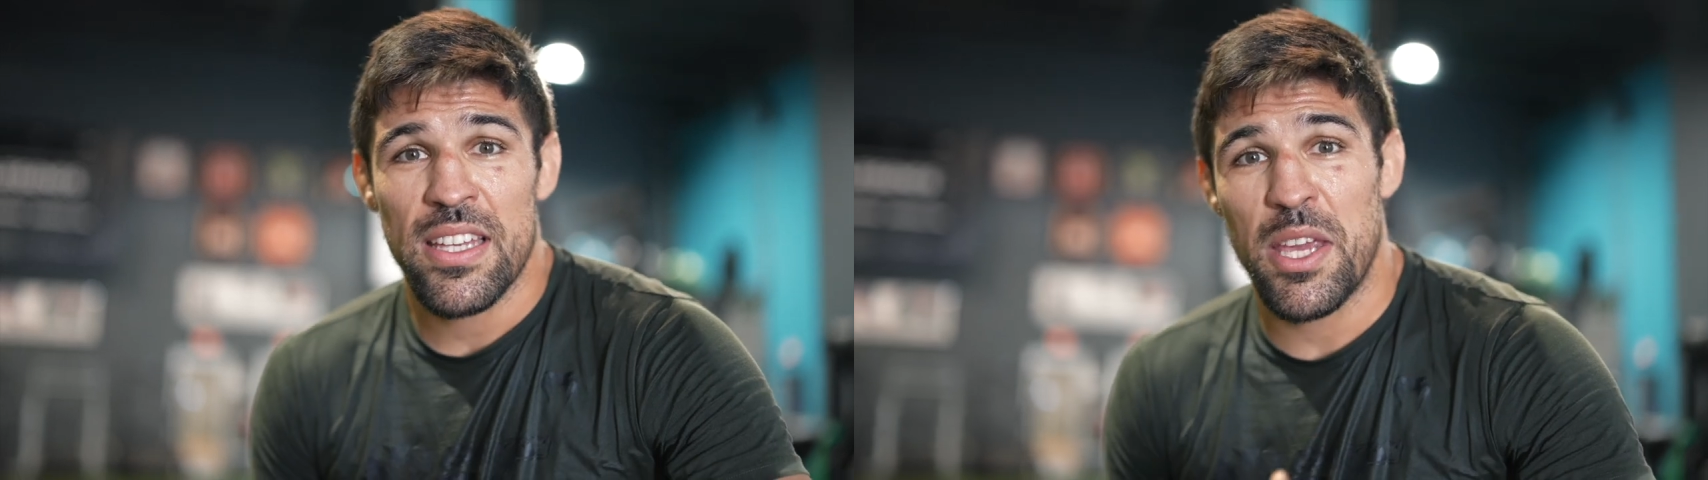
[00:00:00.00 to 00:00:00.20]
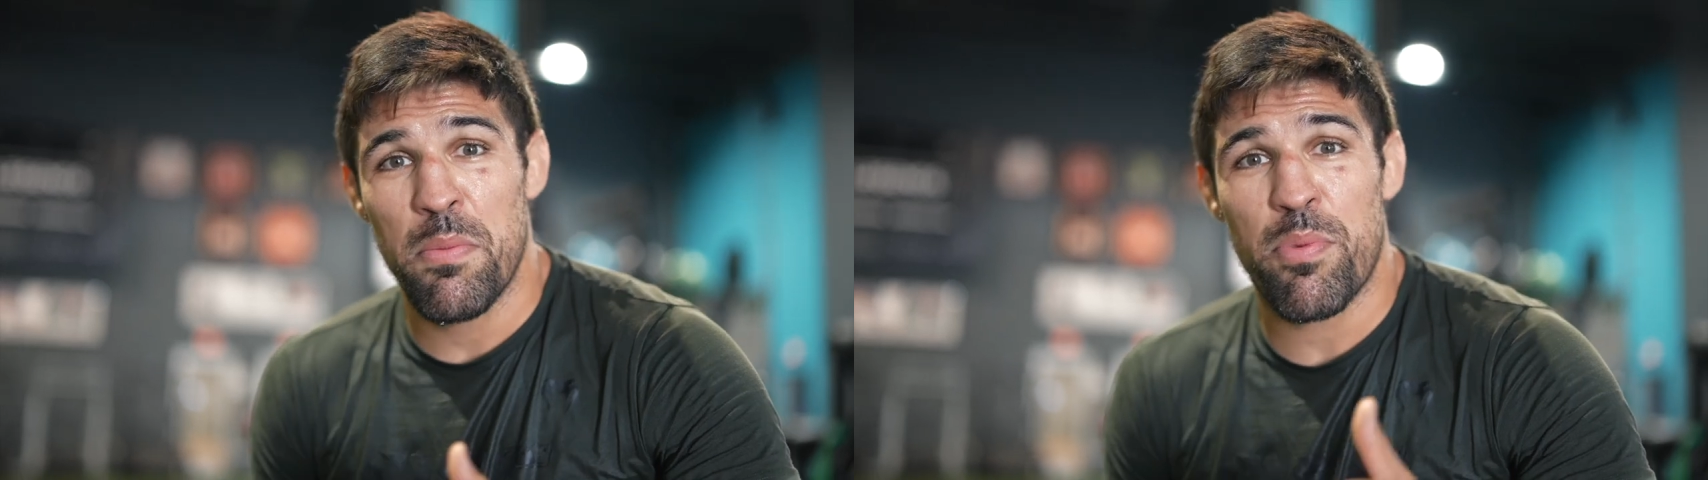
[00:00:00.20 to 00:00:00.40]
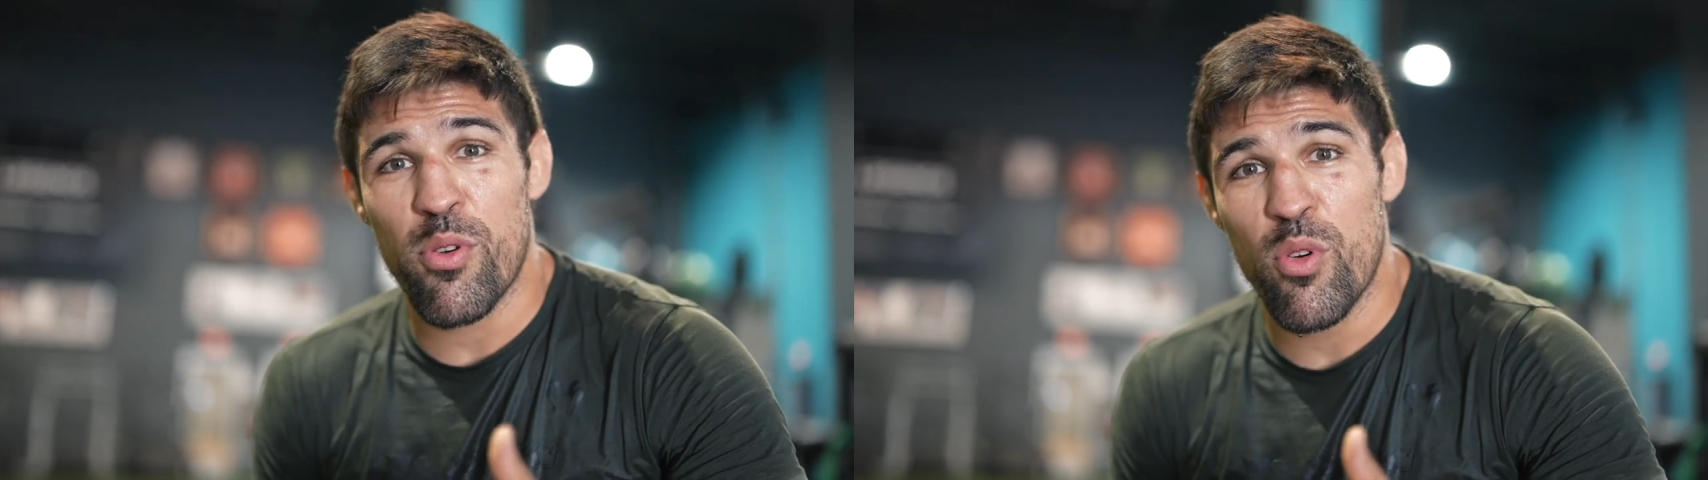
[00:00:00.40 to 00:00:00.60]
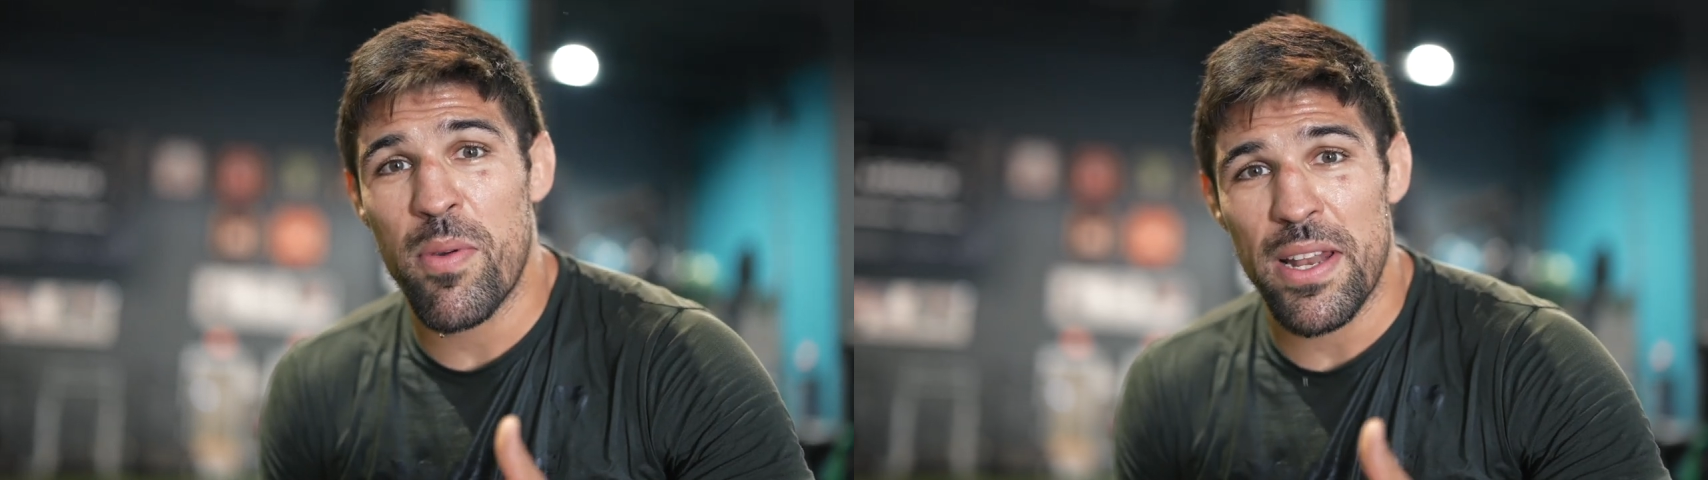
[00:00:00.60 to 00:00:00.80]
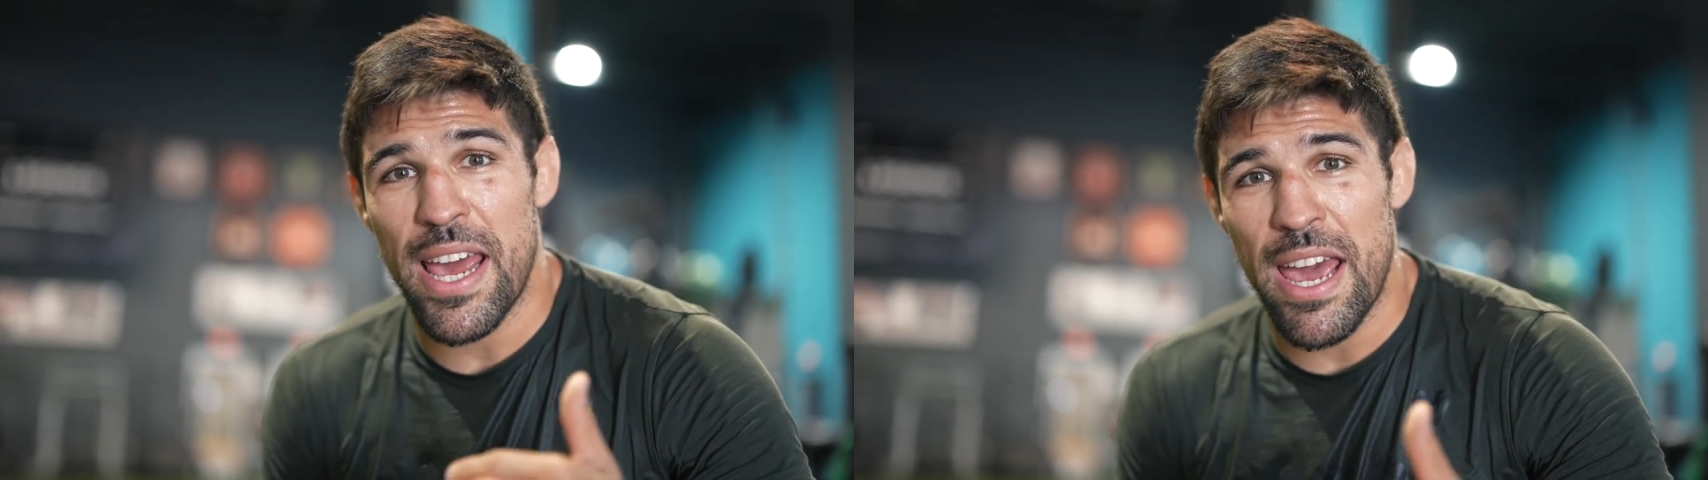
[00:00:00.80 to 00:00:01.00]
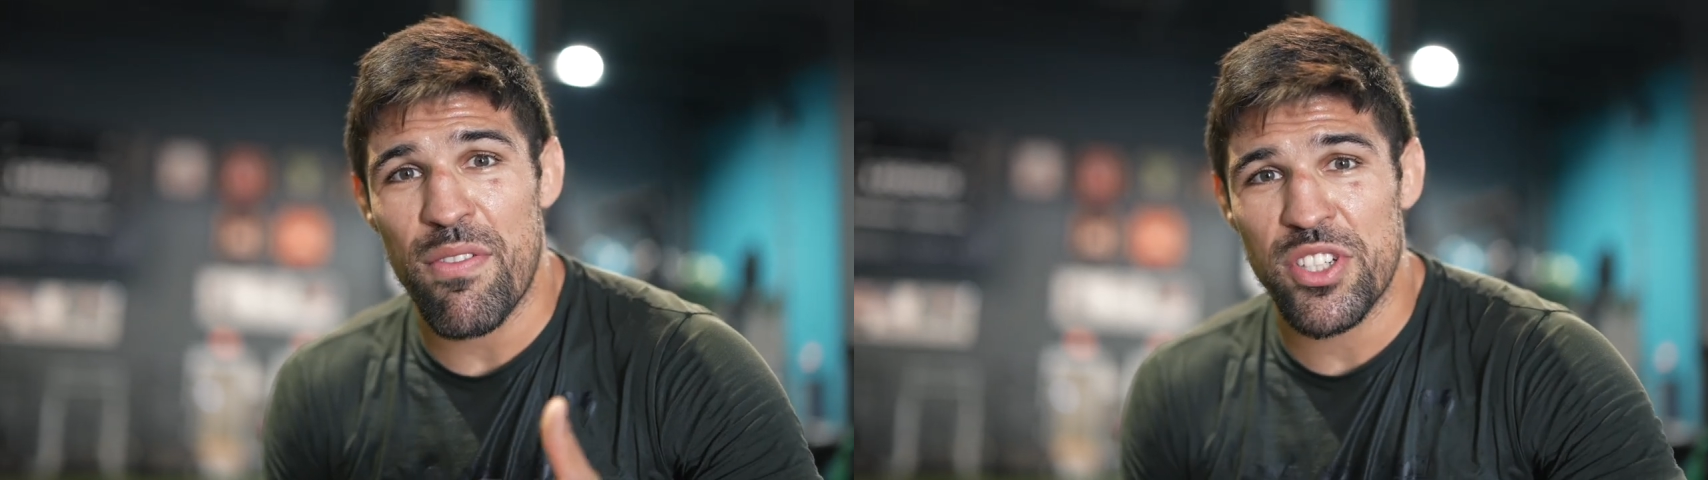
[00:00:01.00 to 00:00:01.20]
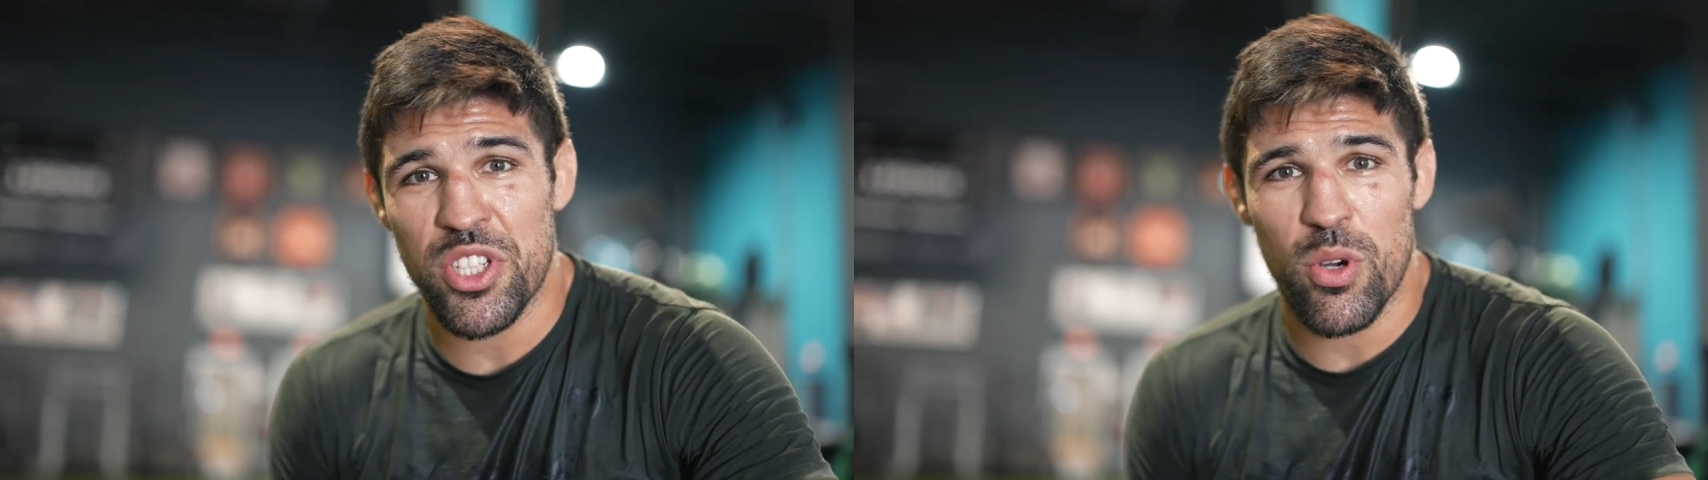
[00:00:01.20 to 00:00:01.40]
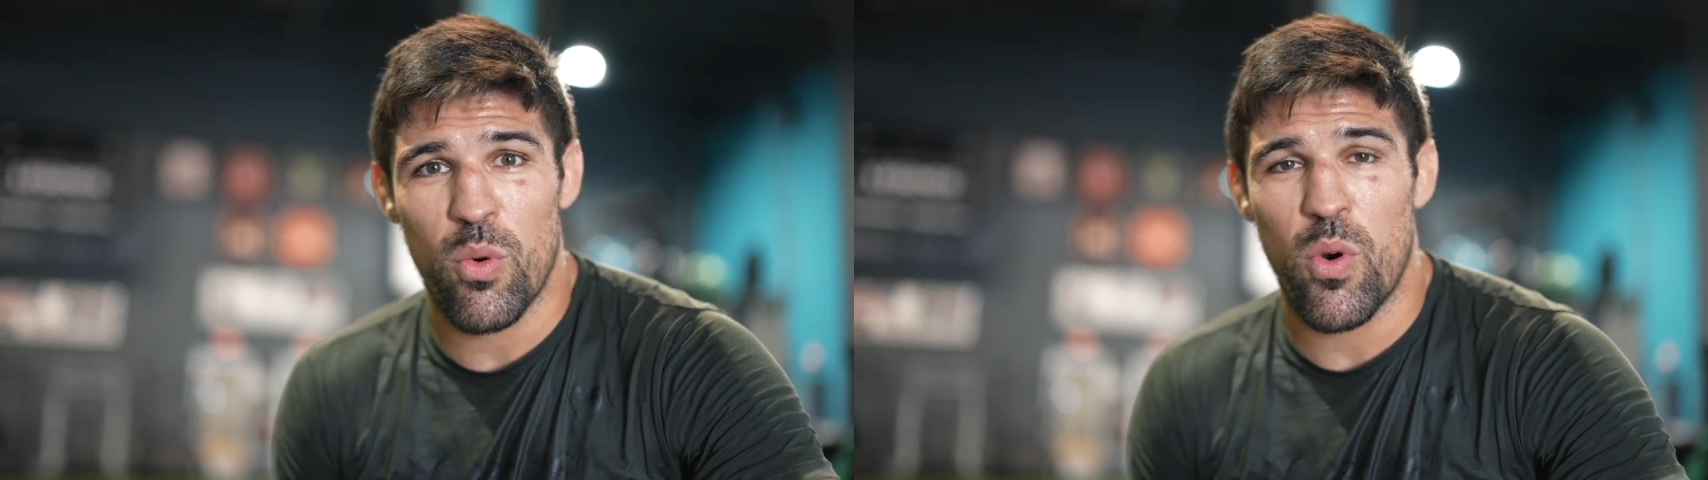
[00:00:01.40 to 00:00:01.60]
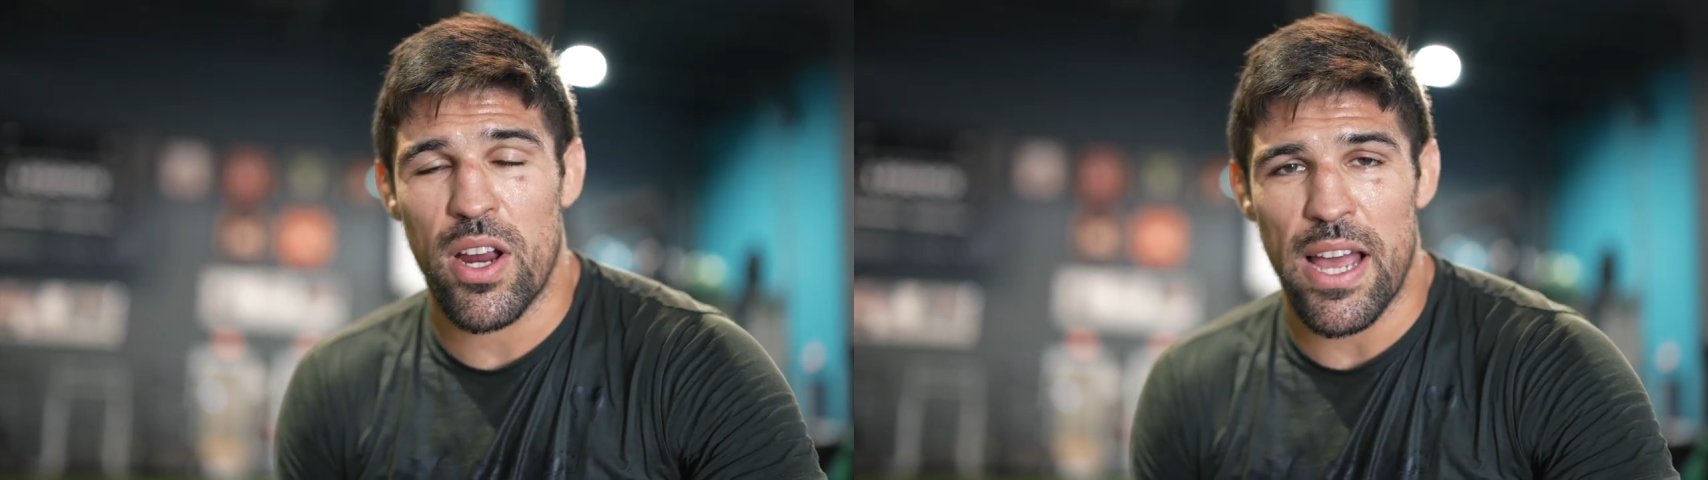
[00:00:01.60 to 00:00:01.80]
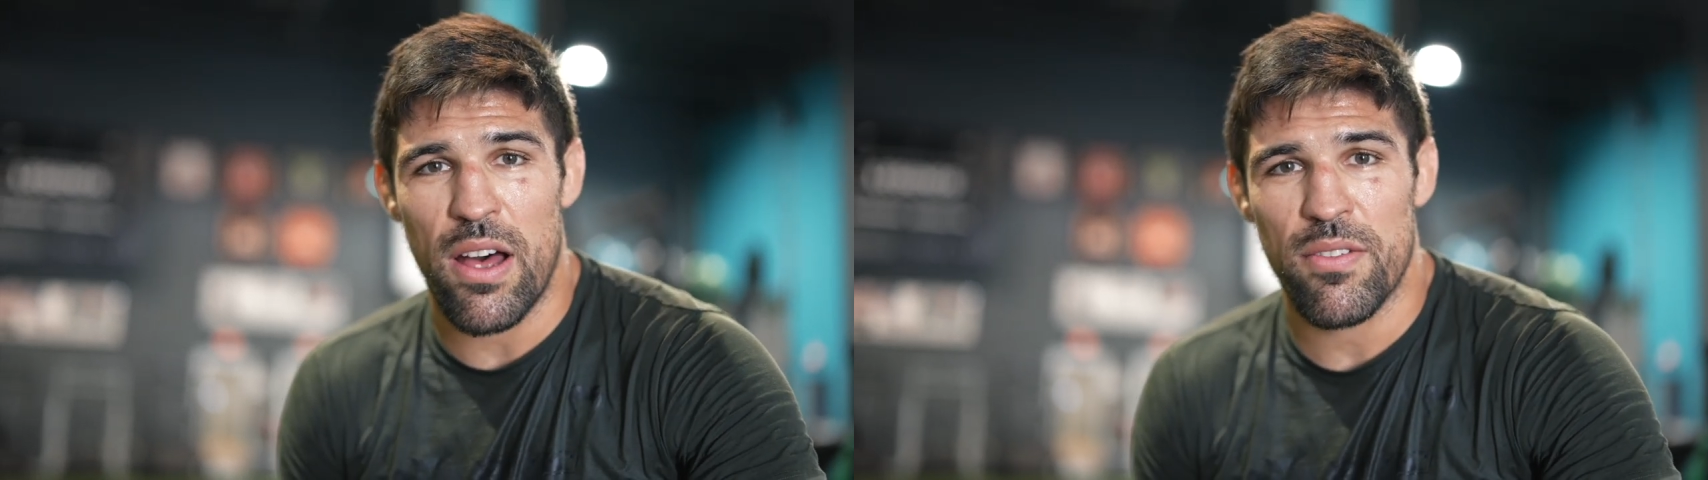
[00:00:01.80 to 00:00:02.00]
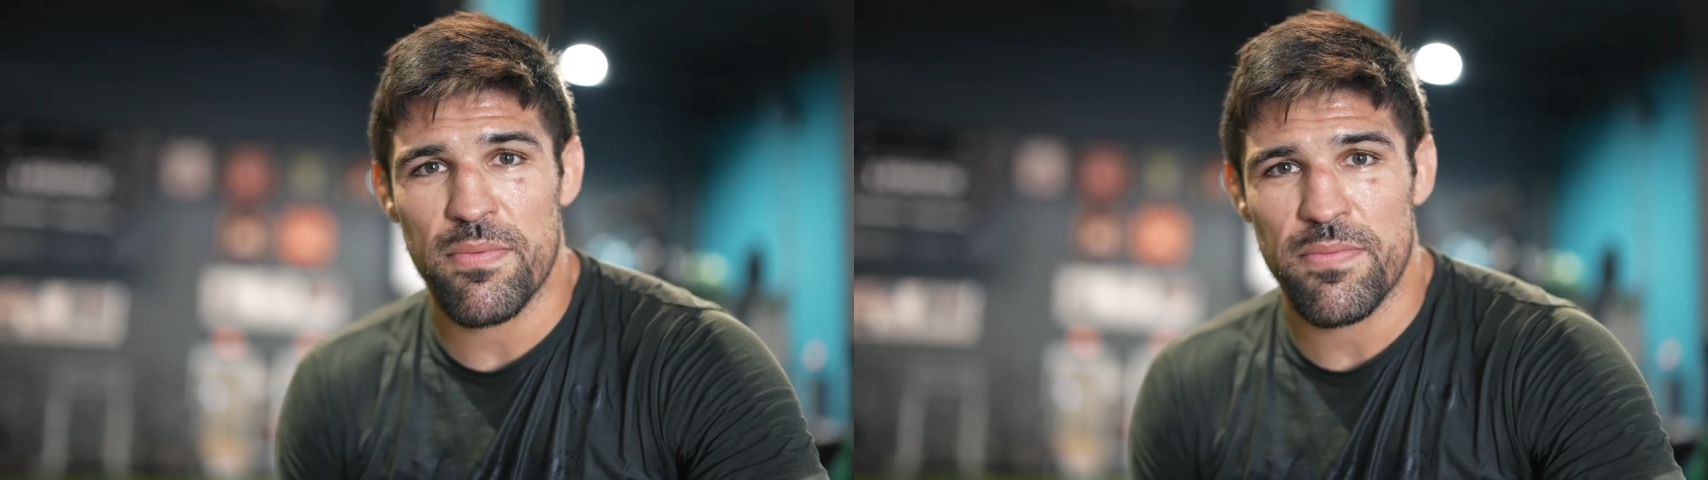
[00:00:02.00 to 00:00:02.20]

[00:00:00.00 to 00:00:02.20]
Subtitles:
the improvement every single workout.